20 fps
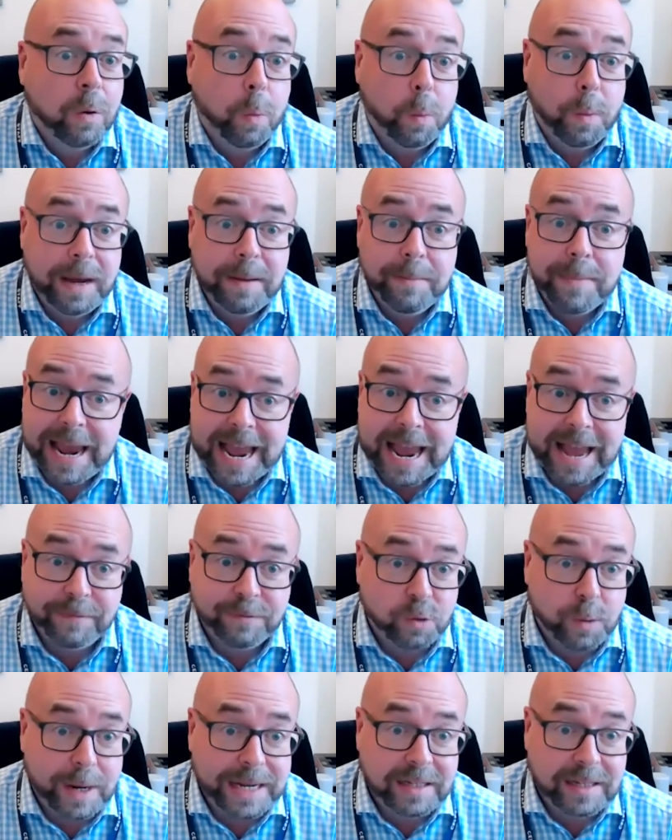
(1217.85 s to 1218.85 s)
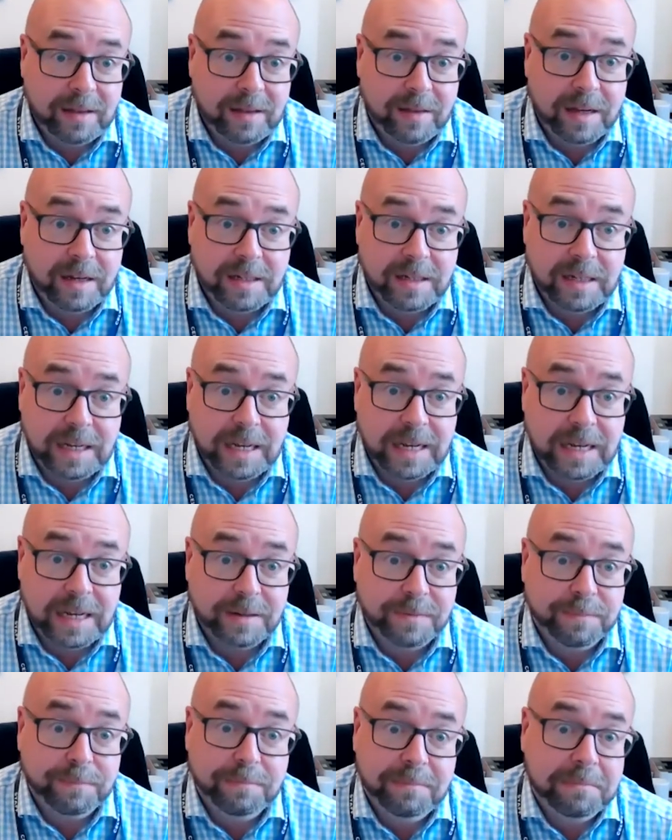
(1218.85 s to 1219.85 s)
we may have 20, 30
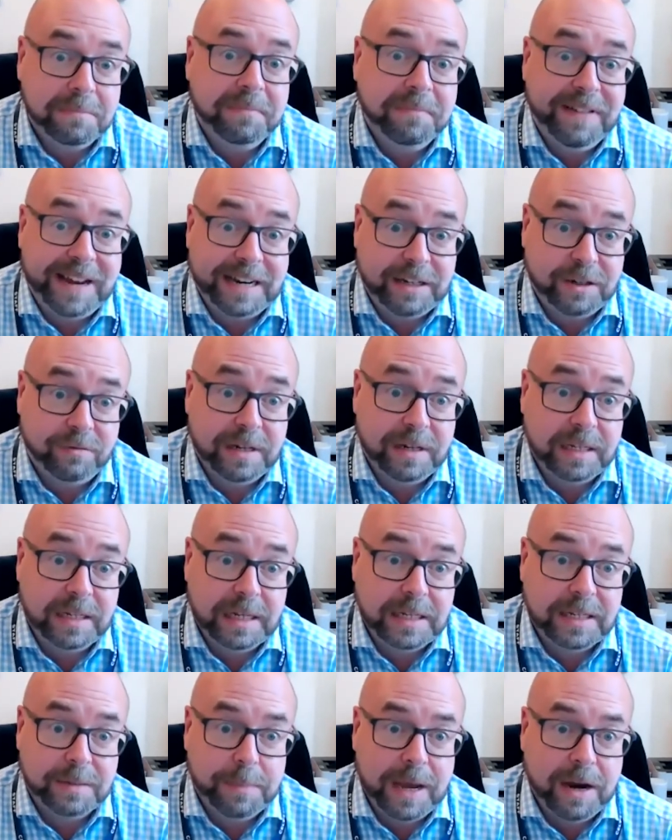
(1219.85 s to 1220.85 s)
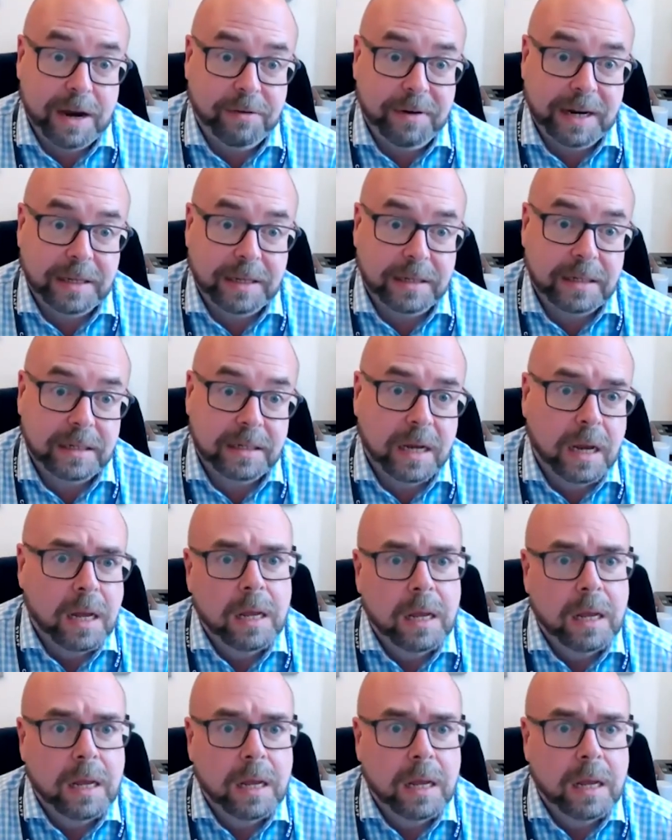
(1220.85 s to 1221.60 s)
years veterans experience,